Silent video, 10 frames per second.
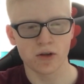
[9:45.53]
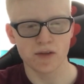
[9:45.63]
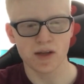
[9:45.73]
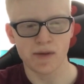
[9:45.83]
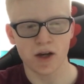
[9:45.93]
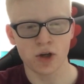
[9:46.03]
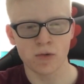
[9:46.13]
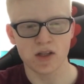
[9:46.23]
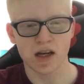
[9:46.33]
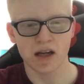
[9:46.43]
Obviously, Manu
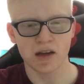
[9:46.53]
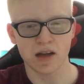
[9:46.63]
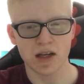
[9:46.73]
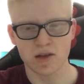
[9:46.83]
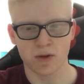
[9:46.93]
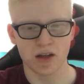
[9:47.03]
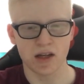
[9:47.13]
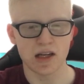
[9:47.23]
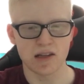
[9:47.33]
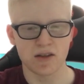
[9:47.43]
was saying that he is
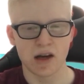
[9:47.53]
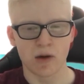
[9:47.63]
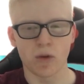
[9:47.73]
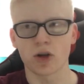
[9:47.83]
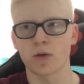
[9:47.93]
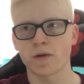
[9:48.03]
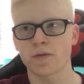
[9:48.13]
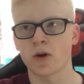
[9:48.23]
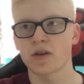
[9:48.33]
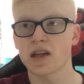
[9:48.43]
one of,
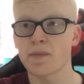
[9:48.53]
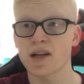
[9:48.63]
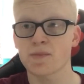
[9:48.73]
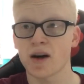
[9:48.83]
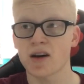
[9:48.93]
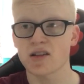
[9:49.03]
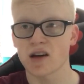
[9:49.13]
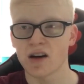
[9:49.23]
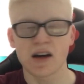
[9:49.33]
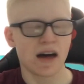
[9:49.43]
if not the best
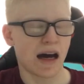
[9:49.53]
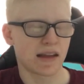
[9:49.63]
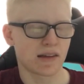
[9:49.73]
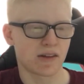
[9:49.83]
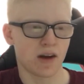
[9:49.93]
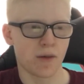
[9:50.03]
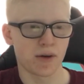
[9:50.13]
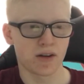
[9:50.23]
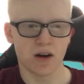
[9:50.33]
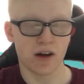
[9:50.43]
passer at the club,
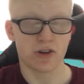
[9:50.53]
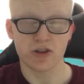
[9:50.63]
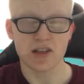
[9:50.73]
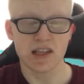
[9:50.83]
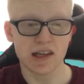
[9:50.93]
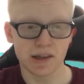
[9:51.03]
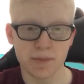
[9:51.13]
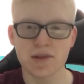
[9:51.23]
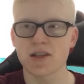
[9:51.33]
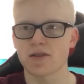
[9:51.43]
and I could see
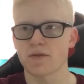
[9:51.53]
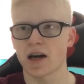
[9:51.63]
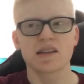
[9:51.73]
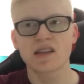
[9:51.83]
glimpses of that.